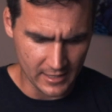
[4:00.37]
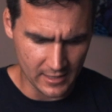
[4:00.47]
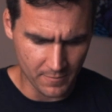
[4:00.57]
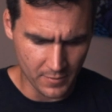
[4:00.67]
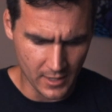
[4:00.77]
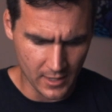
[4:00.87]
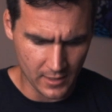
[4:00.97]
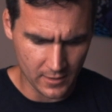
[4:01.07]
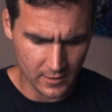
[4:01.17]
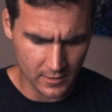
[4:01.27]
in a
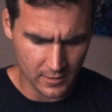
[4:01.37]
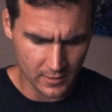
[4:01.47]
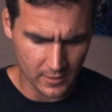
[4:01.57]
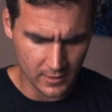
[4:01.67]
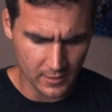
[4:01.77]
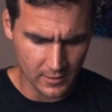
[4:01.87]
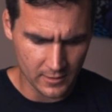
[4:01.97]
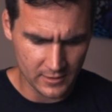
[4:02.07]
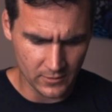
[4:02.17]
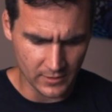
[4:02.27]
bit.
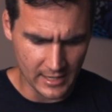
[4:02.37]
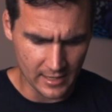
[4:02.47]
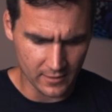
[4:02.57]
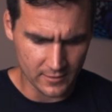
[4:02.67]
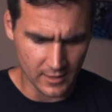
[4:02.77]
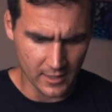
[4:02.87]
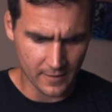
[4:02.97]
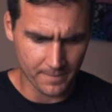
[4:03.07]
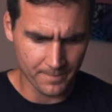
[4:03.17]
Let's see what that looks like.